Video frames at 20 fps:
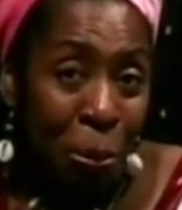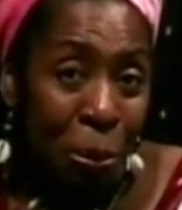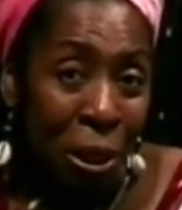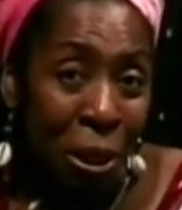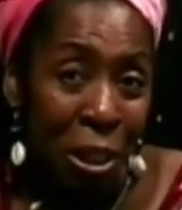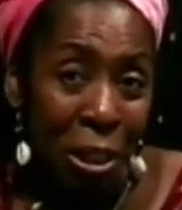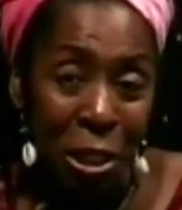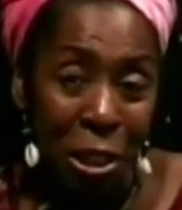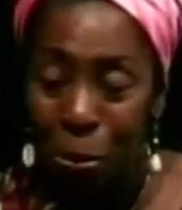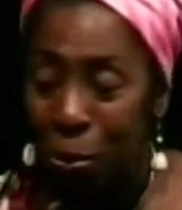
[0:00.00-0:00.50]

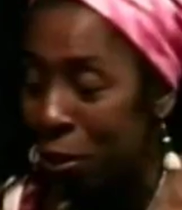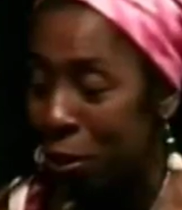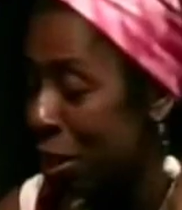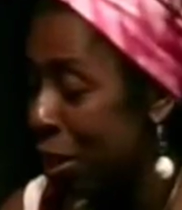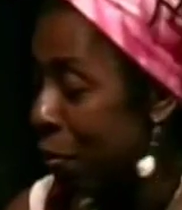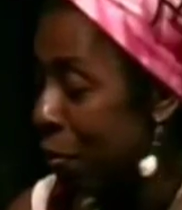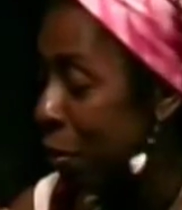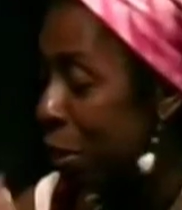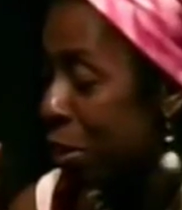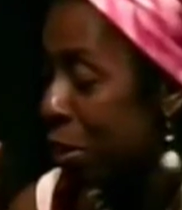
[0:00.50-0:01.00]
because the
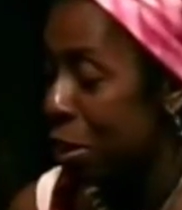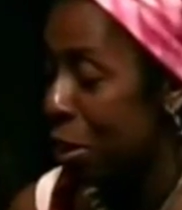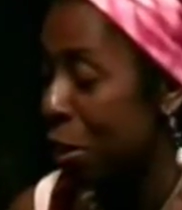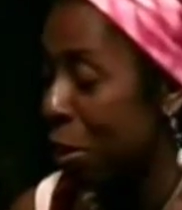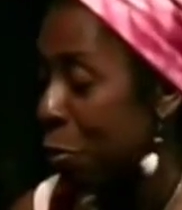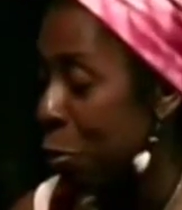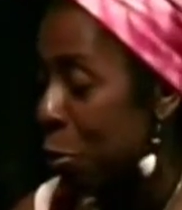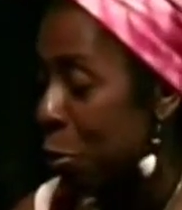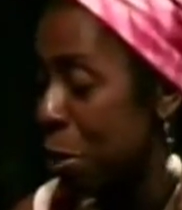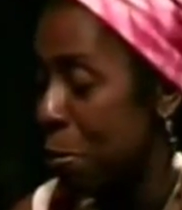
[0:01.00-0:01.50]
belief is that
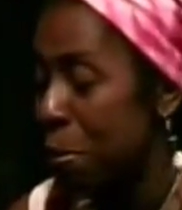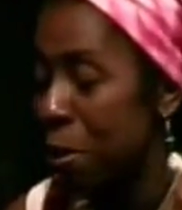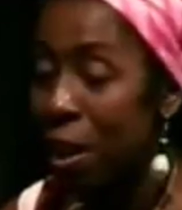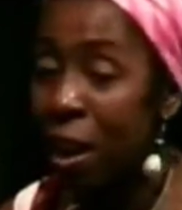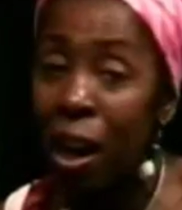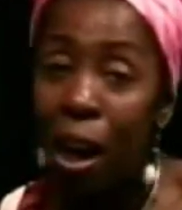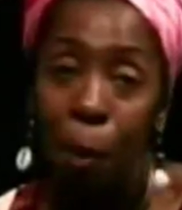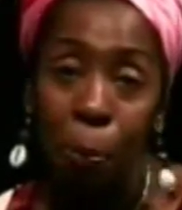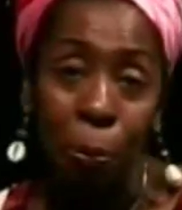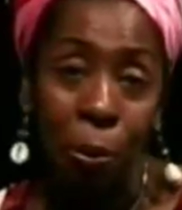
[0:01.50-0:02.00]
if you keep
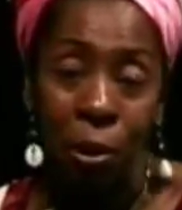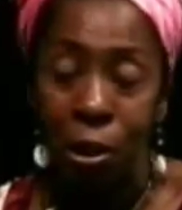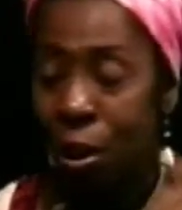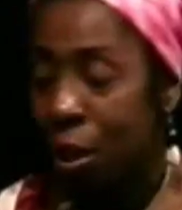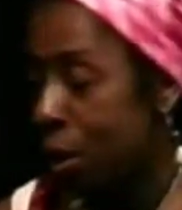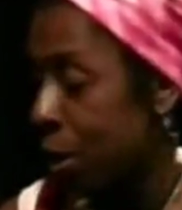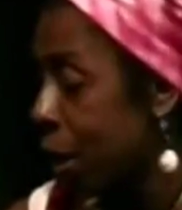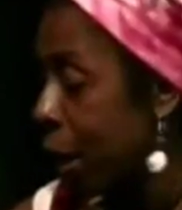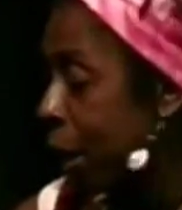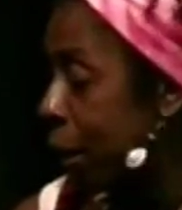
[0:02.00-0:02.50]
it up
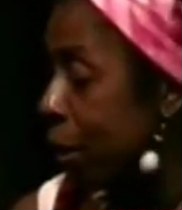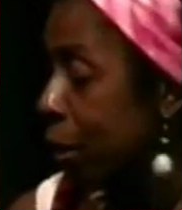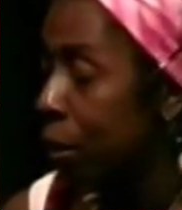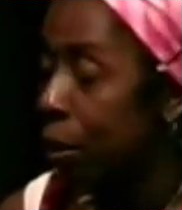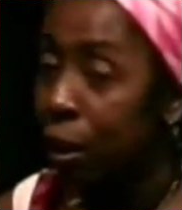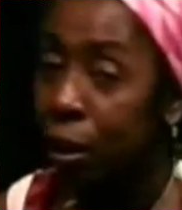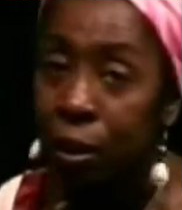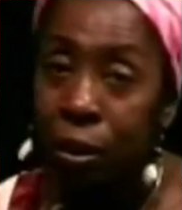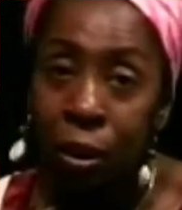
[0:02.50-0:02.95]
like